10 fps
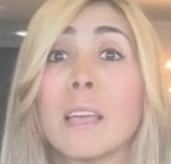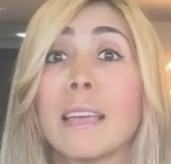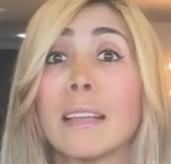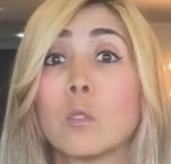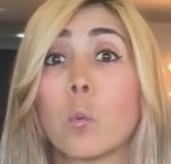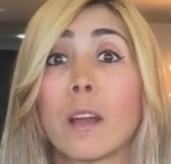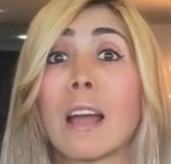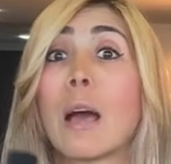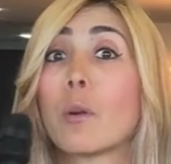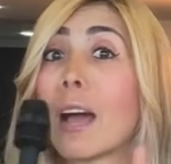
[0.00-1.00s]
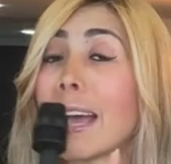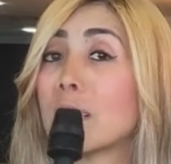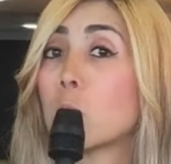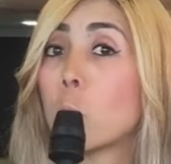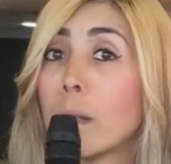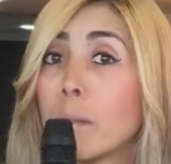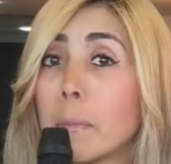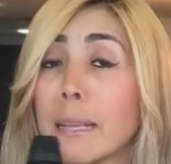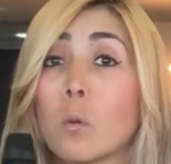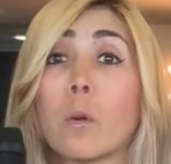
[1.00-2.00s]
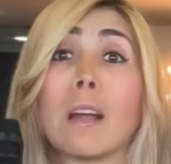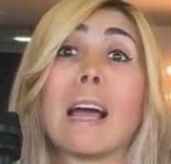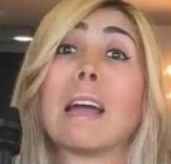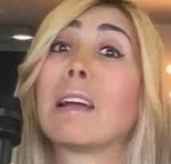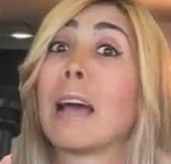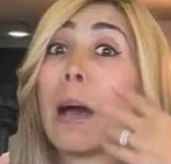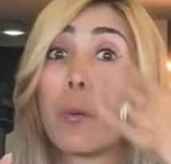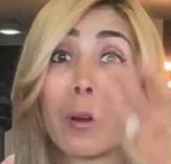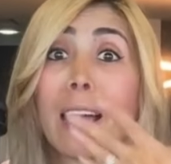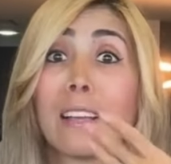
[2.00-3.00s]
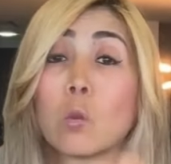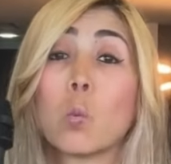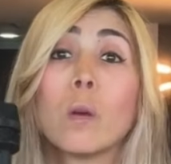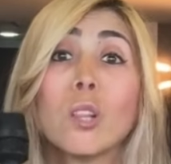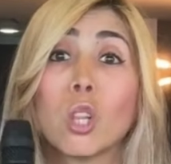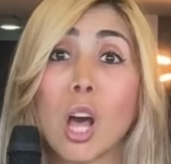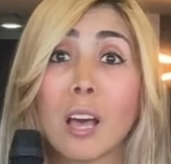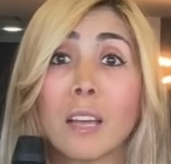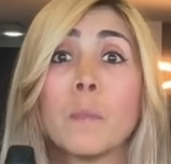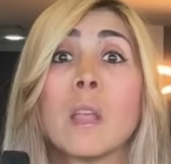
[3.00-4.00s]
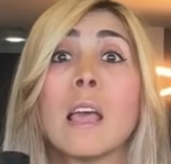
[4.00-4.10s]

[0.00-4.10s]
It's where our eyes will meet, where our eyes will lock,